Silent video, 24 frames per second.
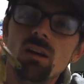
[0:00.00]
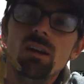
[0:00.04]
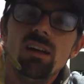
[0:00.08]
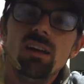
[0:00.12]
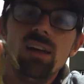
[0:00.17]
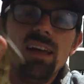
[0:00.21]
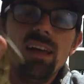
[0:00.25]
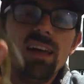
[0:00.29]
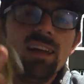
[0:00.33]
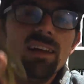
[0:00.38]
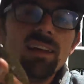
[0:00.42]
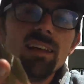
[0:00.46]

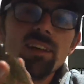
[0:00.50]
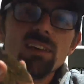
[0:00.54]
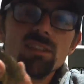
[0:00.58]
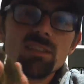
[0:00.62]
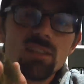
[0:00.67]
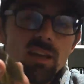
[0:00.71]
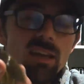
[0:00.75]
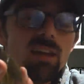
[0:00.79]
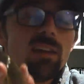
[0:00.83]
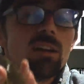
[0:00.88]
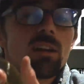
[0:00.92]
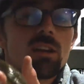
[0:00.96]
and it'll
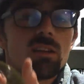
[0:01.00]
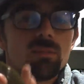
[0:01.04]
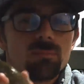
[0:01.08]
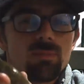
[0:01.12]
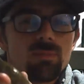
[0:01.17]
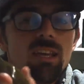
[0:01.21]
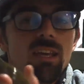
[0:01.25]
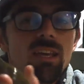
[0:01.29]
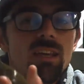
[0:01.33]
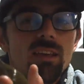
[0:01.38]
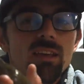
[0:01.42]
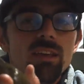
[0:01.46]

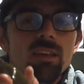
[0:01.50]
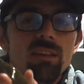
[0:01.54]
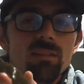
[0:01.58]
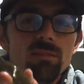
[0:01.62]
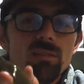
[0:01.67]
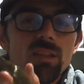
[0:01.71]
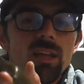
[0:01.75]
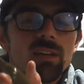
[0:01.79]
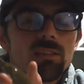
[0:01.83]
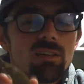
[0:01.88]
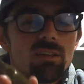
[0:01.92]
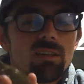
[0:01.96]
key in, like
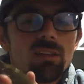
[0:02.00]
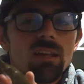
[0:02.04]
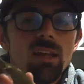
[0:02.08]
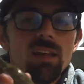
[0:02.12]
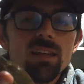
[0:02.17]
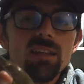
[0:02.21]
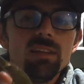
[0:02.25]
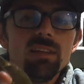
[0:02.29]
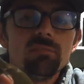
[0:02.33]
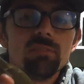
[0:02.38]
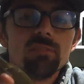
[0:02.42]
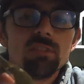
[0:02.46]
it'll
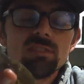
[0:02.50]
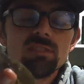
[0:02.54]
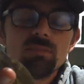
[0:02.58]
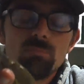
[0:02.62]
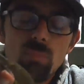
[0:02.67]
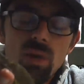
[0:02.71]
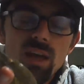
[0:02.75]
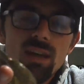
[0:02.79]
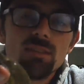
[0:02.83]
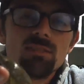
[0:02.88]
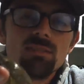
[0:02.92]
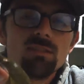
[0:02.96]
give this
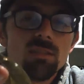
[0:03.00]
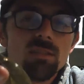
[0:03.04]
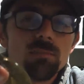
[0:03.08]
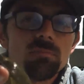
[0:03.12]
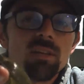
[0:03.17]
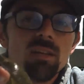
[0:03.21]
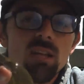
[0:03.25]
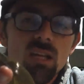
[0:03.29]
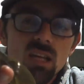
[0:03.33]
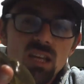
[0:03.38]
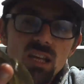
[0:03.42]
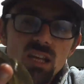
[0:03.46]
bass something to
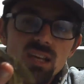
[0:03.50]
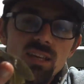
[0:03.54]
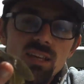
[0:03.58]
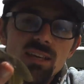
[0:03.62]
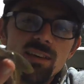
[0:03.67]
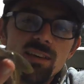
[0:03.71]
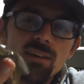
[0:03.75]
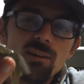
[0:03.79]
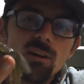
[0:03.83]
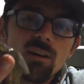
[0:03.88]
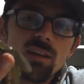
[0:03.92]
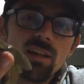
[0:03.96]
key in
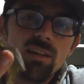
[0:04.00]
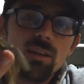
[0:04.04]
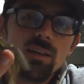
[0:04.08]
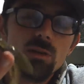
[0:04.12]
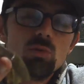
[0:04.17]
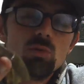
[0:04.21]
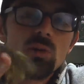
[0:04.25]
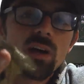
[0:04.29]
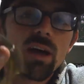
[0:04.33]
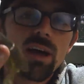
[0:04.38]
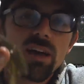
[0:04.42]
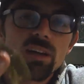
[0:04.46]
on, and it will
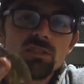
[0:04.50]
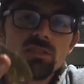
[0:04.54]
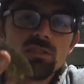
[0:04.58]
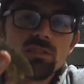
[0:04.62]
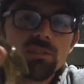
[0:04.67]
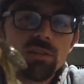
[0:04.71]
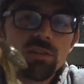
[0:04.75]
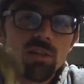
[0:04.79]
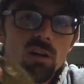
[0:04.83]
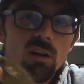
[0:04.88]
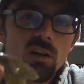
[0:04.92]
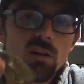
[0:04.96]
actually
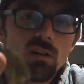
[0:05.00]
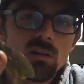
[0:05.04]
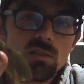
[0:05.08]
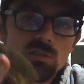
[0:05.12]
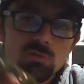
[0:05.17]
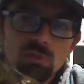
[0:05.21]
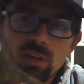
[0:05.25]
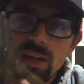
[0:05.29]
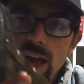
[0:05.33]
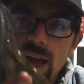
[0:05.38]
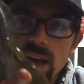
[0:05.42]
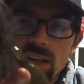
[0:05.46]
cause
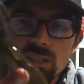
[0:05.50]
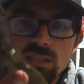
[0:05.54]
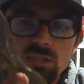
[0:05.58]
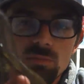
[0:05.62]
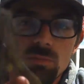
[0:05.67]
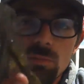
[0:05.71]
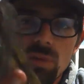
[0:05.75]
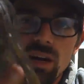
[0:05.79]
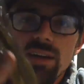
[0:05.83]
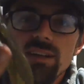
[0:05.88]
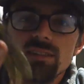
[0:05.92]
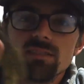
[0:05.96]
reaction
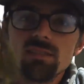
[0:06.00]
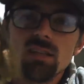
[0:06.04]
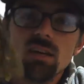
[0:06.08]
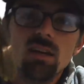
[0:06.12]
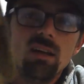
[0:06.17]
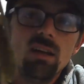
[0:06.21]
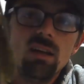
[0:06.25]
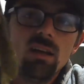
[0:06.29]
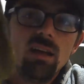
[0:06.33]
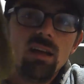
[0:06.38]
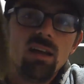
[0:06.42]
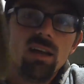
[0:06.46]
bites,
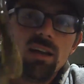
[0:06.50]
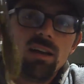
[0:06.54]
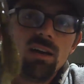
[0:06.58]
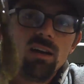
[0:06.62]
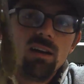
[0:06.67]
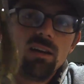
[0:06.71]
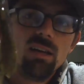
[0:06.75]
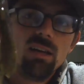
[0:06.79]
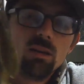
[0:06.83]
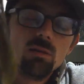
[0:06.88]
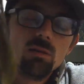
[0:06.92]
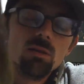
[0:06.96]
and
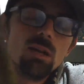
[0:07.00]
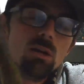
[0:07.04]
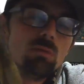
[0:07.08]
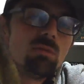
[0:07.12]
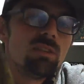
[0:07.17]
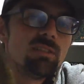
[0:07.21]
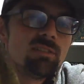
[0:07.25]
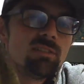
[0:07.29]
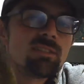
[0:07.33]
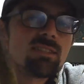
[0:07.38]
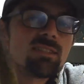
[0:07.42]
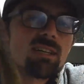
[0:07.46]
it will
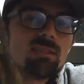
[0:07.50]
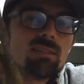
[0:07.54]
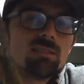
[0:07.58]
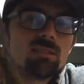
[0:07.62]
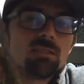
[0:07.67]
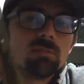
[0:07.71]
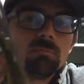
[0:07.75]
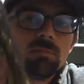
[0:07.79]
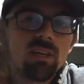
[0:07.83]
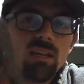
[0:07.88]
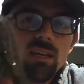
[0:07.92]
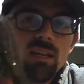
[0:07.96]
entice them
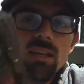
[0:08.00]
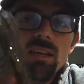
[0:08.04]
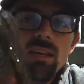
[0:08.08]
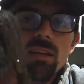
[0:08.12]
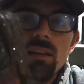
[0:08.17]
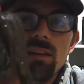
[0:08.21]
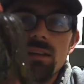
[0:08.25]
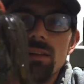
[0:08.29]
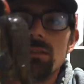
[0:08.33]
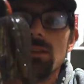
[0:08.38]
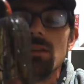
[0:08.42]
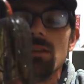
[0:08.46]
to eat it.
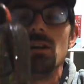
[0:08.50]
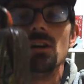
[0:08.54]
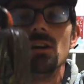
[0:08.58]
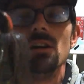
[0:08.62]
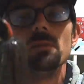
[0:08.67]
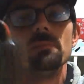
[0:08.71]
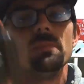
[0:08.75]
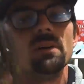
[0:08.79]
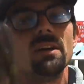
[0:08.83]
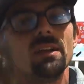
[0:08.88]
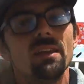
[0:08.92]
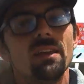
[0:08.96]

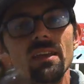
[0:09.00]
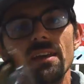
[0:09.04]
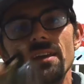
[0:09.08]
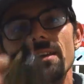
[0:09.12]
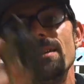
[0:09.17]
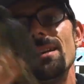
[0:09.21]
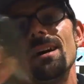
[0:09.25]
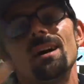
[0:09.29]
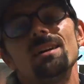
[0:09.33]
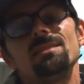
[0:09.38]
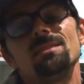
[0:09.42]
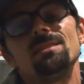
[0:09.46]
Again,
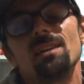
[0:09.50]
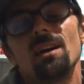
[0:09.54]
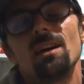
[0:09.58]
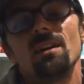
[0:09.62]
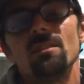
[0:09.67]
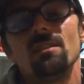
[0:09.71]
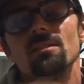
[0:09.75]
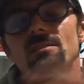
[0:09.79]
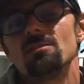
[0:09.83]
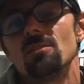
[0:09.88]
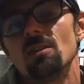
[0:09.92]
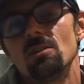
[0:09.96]
I tie this
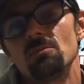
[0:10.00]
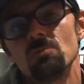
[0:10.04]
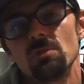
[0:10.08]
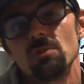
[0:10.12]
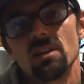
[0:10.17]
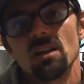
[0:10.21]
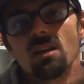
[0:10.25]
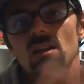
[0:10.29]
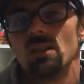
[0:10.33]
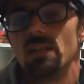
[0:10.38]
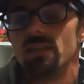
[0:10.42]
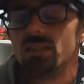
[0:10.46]
on with a
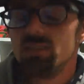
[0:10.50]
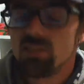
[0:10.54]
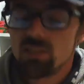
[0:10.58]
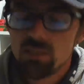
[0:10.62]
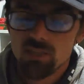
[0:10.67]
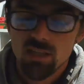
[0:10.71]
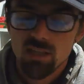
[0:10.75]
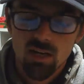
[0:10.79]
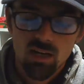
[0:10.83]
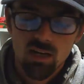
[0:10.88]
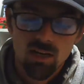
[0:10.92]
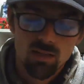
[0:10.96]
clench
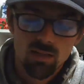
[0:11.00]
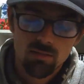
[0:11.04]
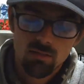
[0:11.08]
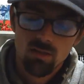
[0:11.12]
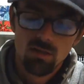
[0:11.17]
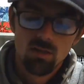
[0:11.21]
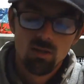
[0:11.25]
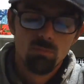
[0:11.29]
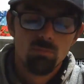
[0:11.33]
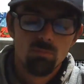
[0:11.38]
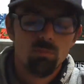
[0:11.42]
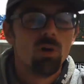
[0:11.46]
knot.
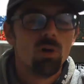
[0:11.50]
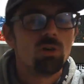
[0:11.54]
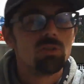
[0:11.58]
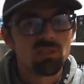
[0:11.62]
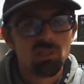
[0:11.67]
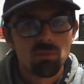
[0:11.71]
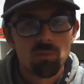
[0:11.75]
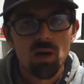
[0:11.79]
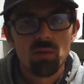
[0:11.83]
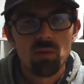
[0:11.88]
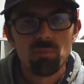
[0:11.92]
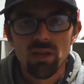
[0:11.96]
Most of my
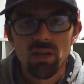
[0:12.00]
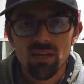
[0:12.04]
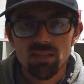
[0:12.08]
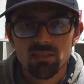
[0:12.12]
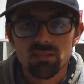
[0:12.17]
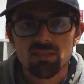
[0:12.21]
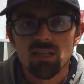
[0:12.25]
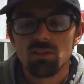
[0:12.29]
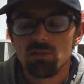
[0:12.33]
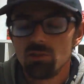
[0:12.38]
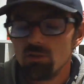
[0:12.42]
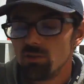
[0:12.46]
baits I
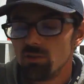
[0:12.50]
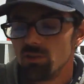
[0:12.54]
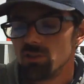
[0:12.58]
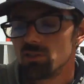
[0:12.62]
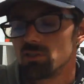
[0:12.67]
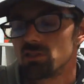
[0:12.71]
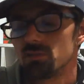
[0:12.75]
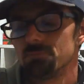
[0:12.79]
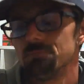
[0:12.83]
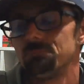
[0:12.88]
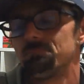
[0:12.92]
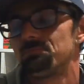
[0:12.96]
do this.
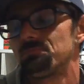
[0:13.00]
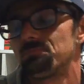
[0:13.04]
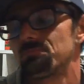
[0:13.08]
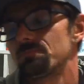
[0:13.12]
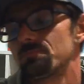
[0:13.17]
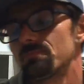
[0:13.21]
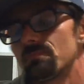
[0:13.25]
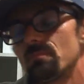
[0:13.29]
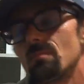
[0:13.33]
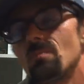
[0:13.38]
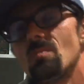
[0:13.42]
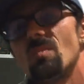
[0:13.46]

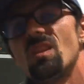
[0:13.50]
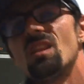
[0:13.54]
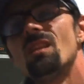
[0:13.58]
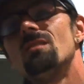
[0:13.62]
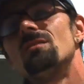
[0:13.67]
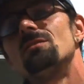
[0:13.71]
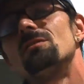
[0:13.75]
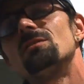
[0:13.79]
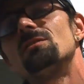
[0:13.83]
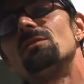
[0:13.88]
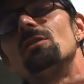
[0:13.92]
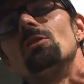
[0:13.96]

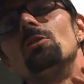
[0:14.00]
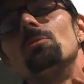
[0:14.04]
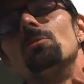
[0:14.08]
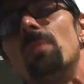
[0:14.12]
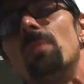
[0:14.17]
So my